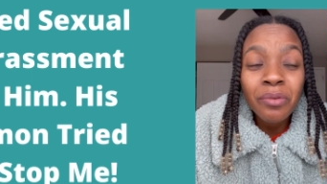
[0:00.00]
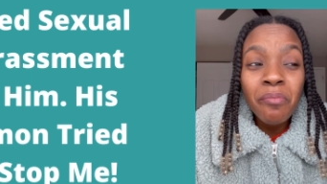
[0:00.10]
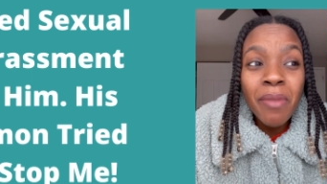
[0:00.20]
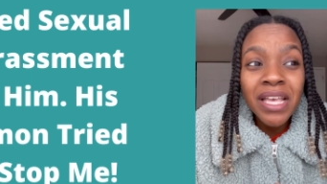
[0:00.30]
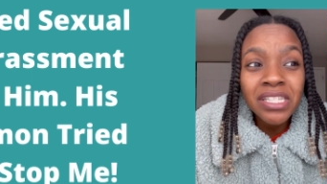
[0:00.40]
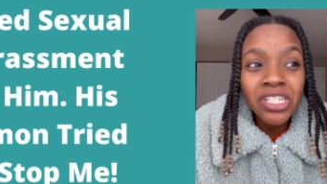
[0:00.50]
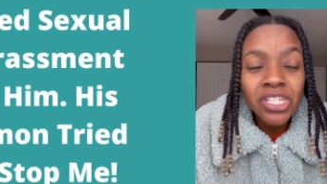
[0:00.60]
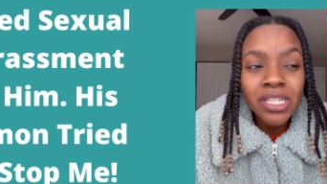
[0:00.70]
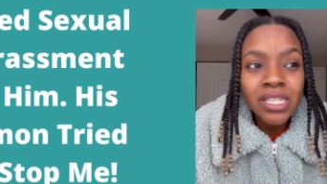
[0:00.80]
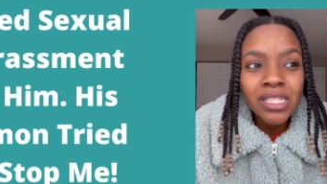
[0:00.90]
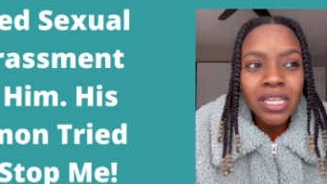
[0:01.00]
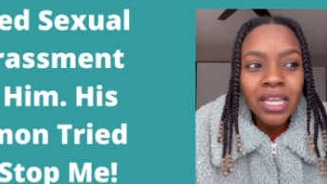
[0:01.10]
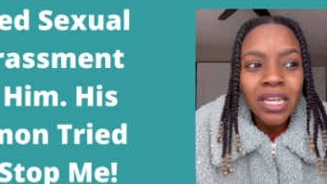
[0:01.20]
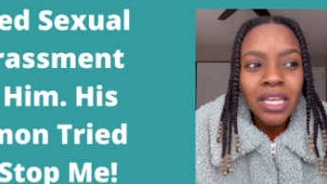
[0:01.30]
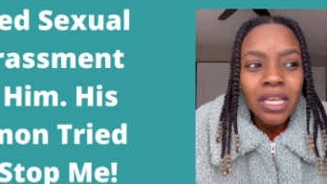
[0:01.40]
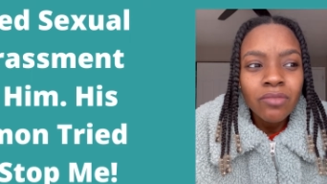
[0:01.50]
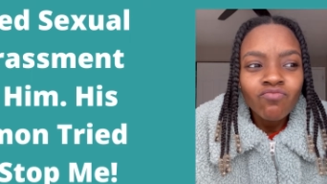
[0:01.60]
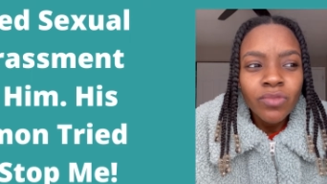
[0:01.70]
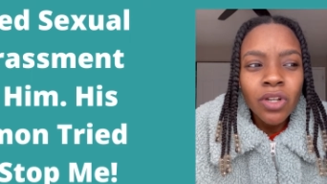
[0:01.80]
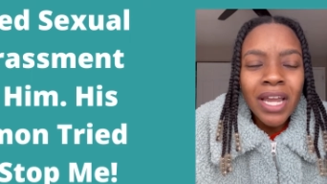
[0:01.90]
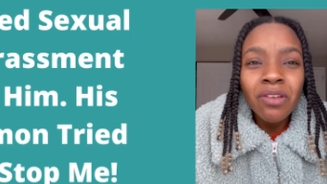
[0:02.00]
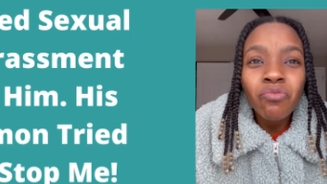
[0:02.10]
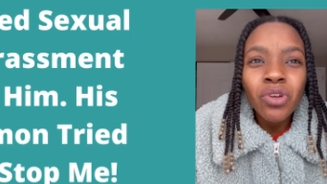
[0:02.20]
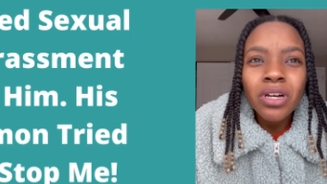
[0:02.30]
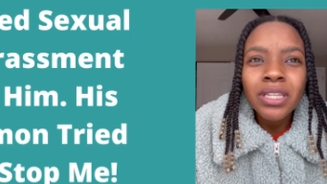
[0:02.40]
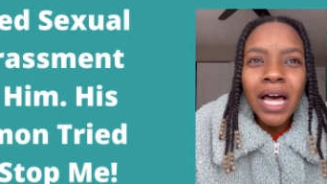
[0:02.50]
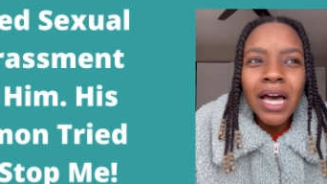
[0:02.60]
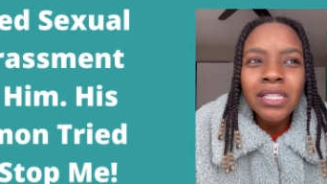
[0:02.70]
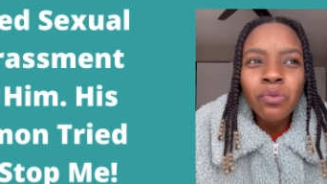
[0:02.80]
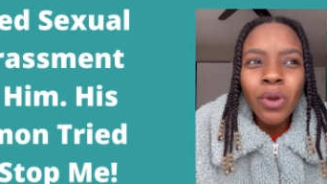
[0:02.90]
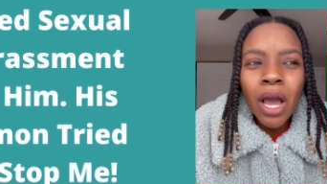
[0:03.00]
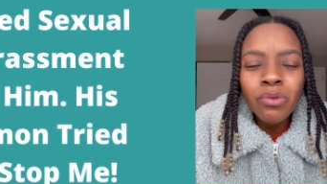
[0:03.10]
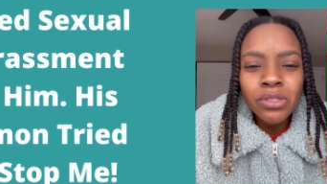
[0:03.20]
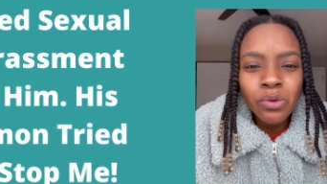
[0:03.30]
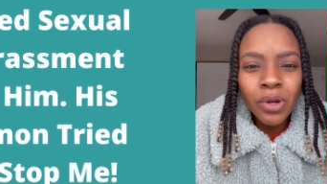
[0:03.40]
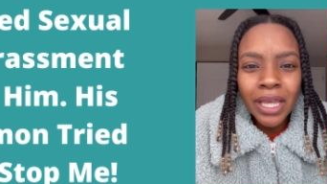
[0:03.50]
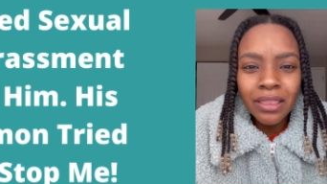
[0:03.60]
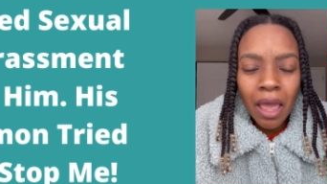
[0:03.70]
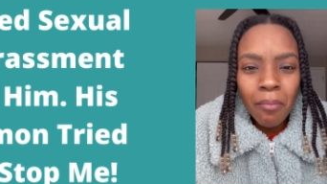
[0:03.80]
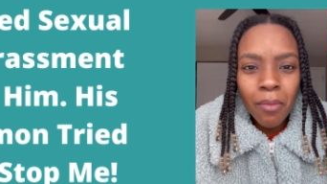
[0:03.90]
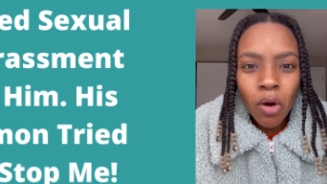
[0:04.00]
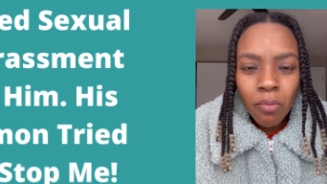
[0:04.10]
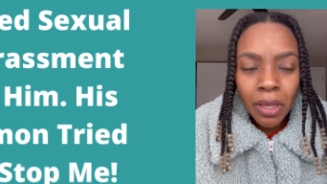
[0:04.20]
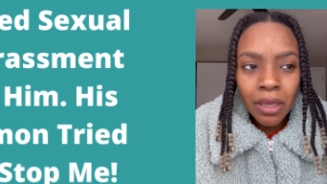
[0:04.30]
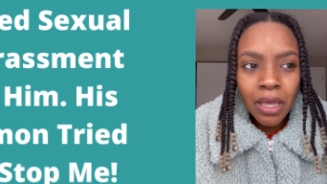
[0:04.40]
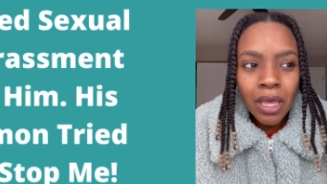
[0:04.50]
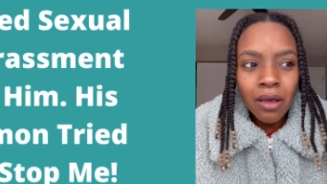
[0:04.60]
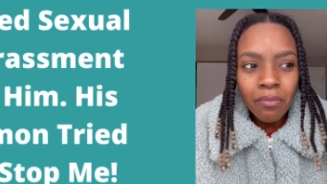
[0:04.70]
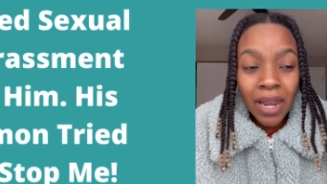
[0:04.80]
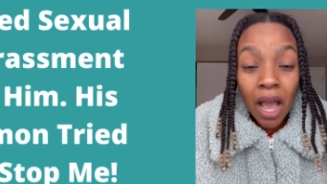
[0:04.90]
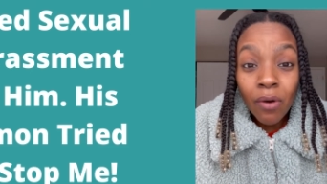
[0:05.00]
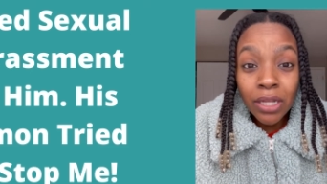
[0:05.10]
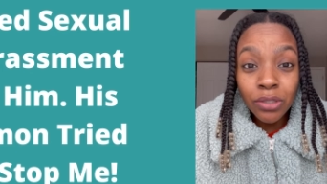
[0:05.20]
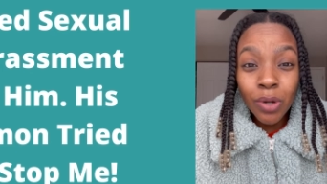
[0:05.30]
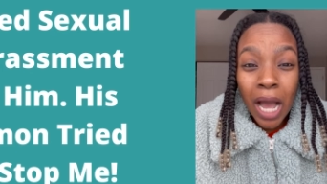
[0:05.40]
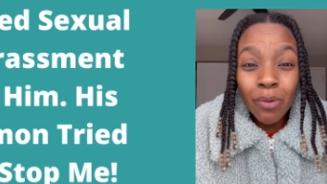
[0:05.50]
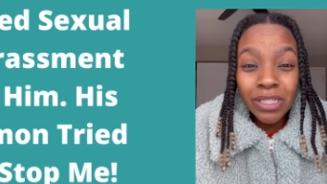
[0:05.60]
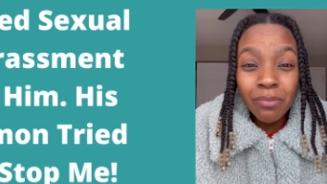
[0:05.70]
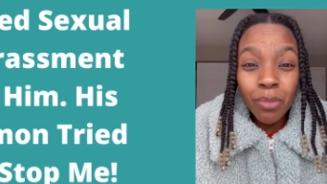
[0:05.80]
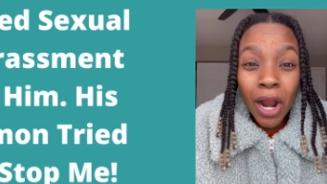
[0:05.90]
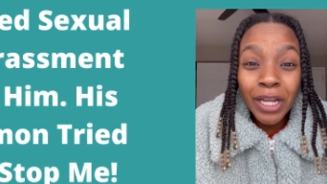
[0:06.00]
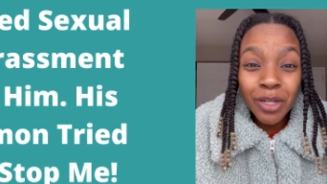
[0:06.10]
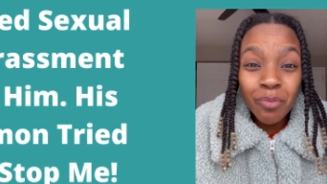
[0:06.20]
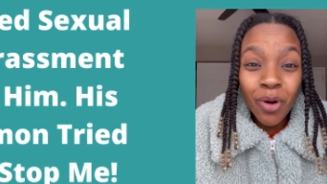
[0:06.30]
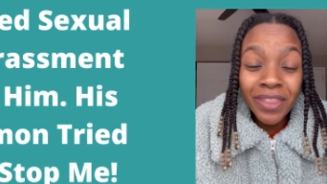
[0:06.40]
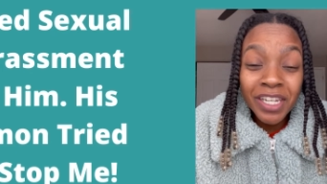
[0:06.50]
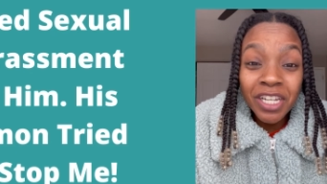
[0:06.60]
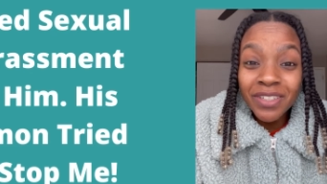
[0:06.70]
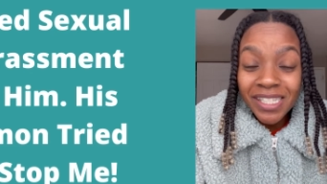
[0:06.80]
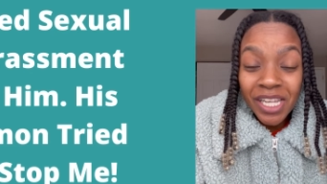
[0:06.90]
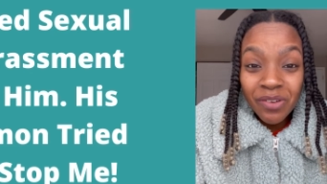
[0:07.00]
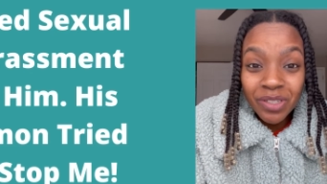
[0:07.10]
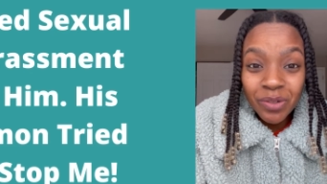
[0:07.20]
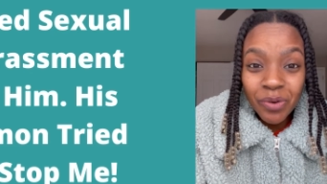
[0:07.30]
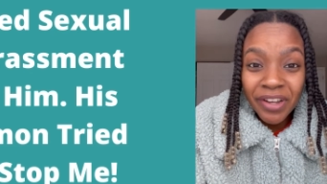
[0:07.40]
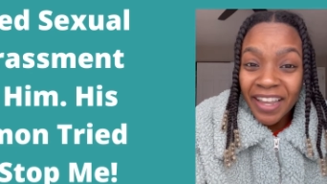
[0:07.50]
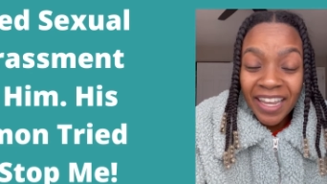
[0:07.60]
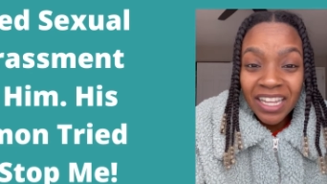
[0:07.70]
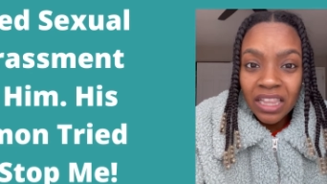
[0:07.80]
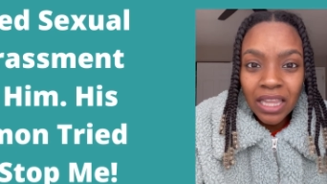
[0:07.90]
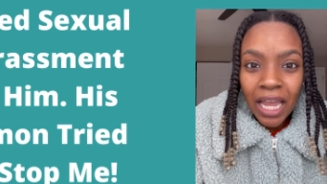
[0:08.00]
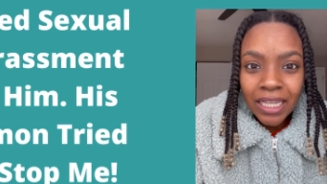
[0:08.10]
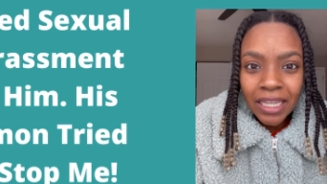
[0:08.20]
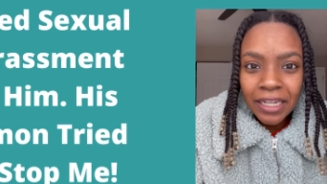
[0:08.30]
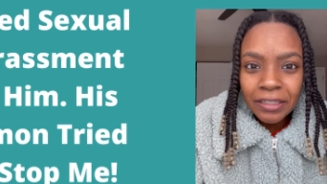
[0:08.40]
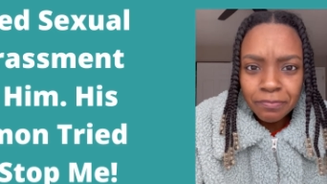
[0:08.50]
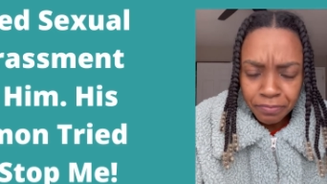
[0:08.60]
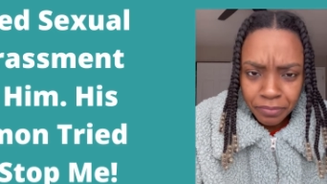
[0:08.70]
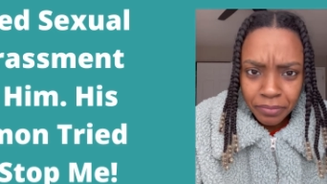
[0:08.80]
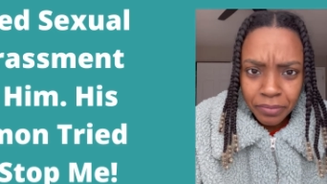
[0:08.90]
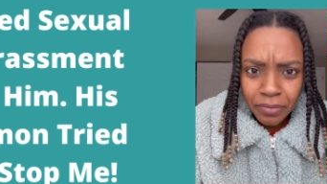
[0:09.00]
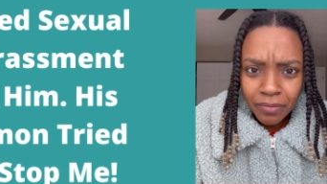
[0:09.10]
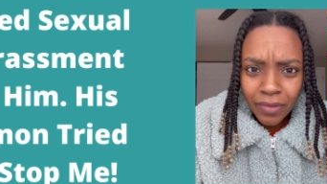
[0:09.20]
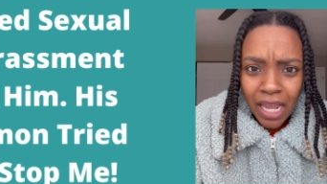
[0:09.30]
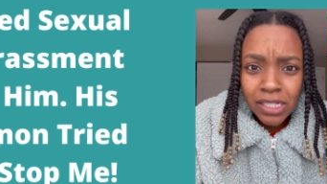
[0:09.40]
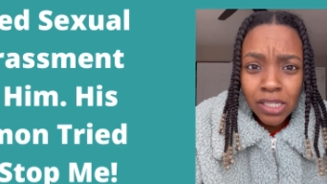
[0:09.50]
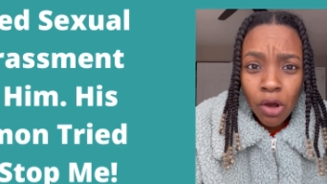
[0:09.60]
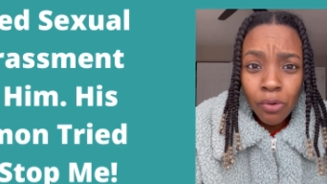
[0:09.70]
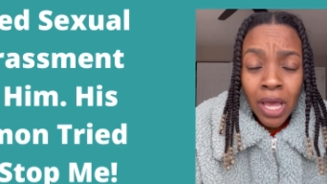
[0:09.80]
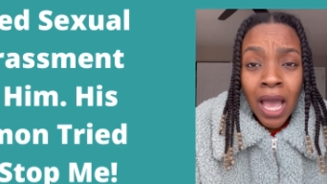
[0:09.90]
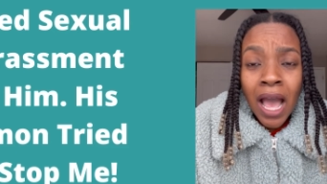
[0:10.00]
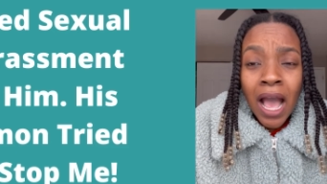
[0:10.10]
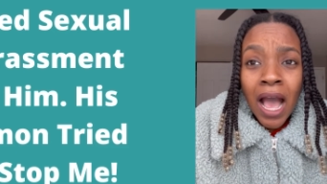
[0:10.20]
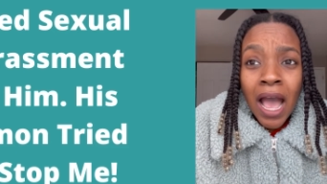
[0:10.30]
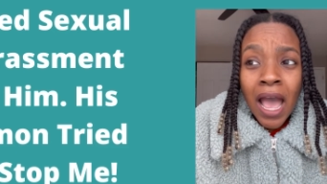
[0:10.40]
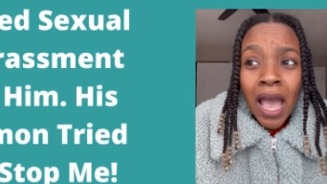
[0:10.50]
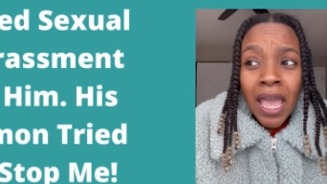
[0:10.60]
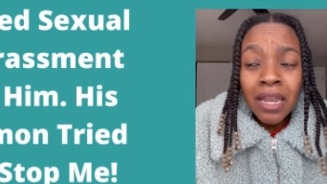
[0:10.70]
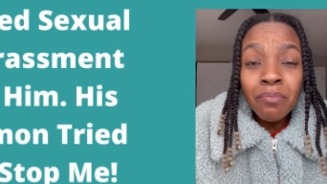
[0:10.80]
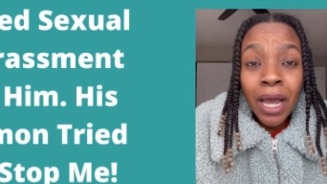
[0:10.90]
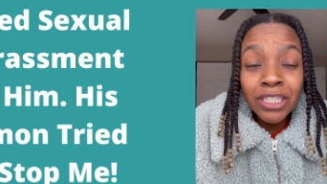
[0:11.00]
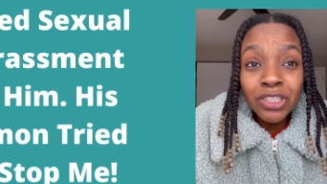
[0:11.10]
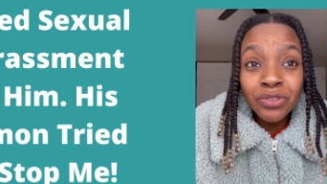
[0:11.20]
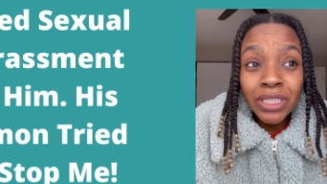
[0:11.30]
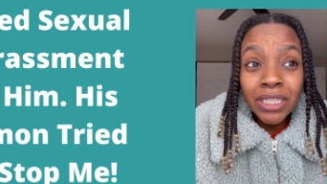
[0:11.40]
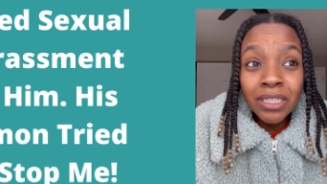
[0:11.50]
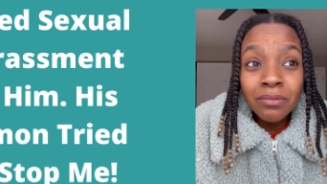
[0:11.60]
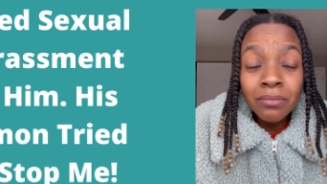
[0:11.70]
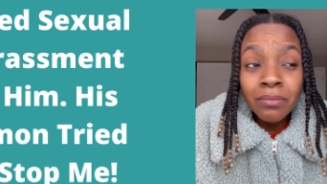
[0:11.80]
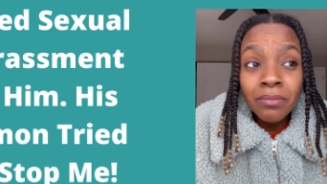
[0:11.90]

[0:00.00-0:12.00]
messages and you know i didn't realize what i was doing at that moment now i do i was embarking upon the devil's territory he didn't like that and so in my dream,